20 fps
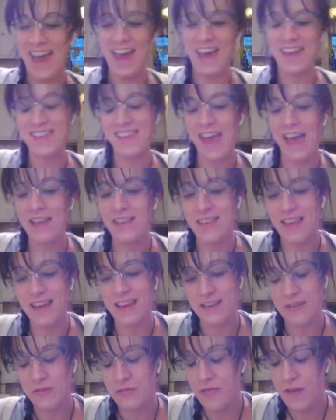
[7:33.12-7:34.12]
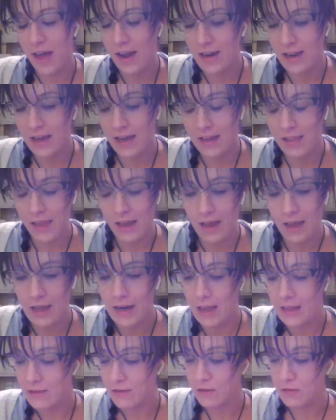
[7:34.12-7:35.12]
And, and like it's funny, like,
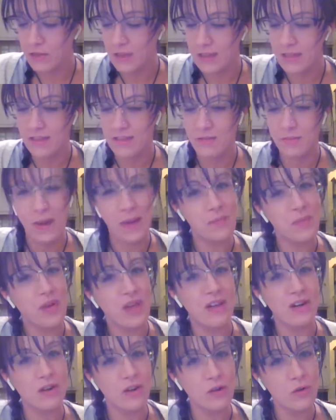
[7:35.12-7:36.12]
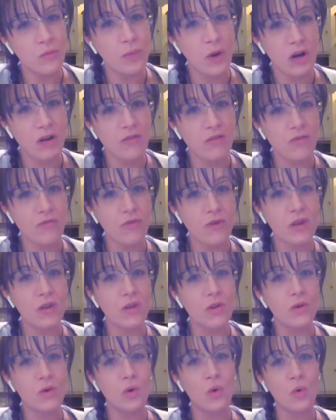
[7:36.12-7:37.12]
and I do think this might be a new person for
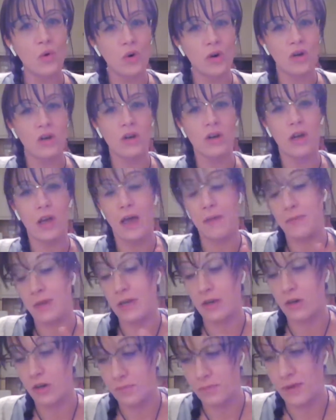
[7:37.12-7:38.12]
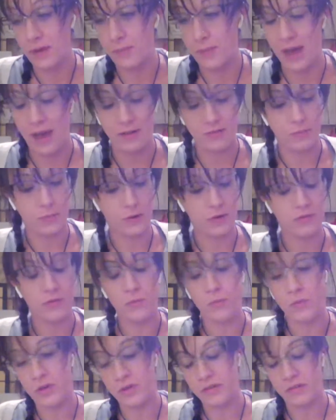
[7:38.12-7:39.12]
you, or I mean, it could be a past
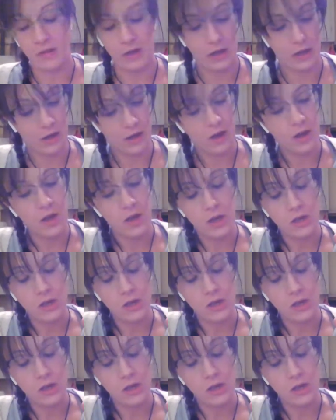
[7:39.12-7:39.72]
person. We'll see.